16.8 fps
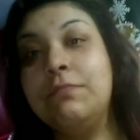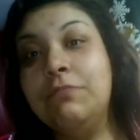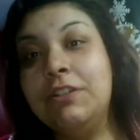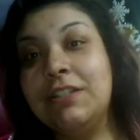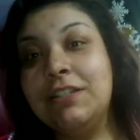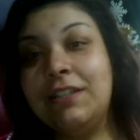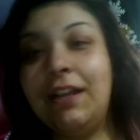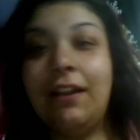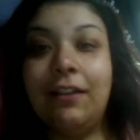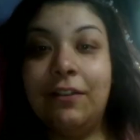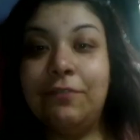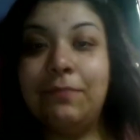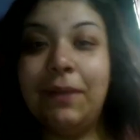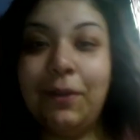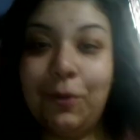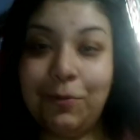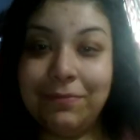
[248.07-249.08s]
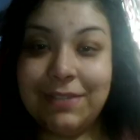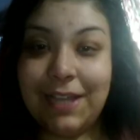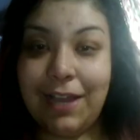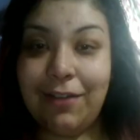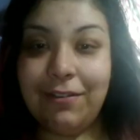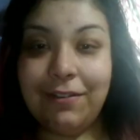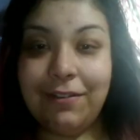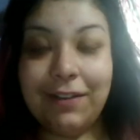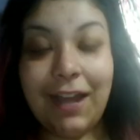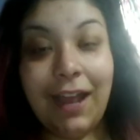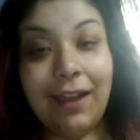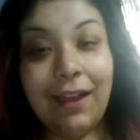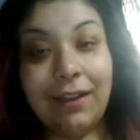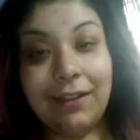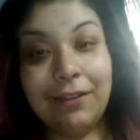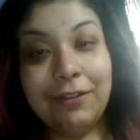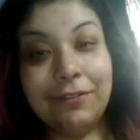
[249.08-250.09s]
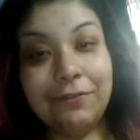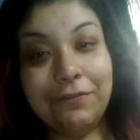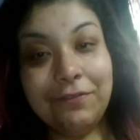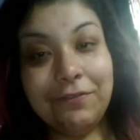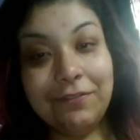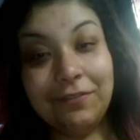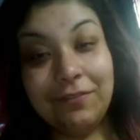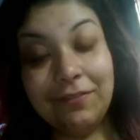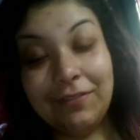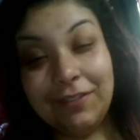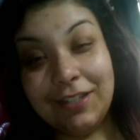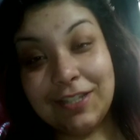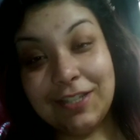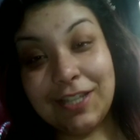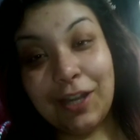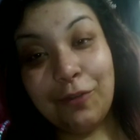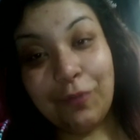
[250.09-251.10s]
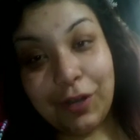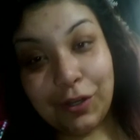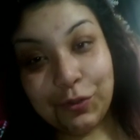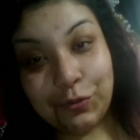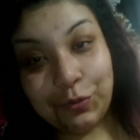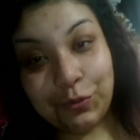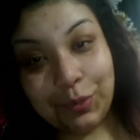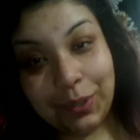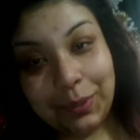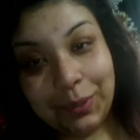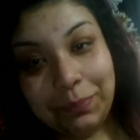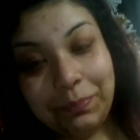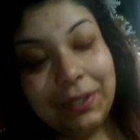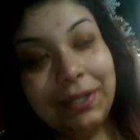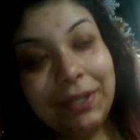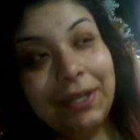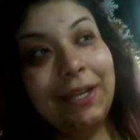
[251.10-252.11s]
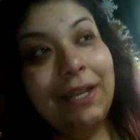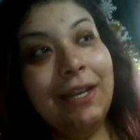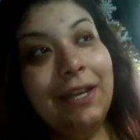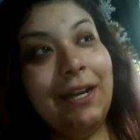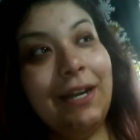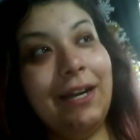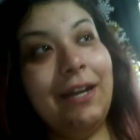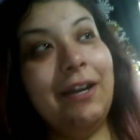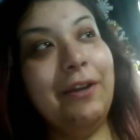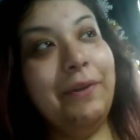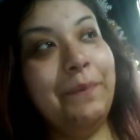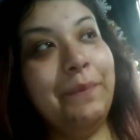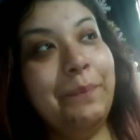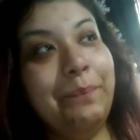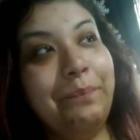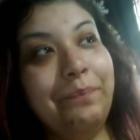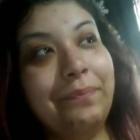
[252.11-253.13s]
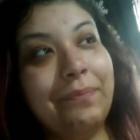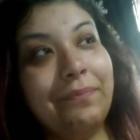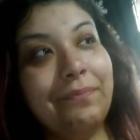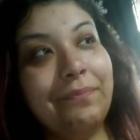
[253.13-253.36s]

much as I love my hometown, I love the town where I grew up. Um,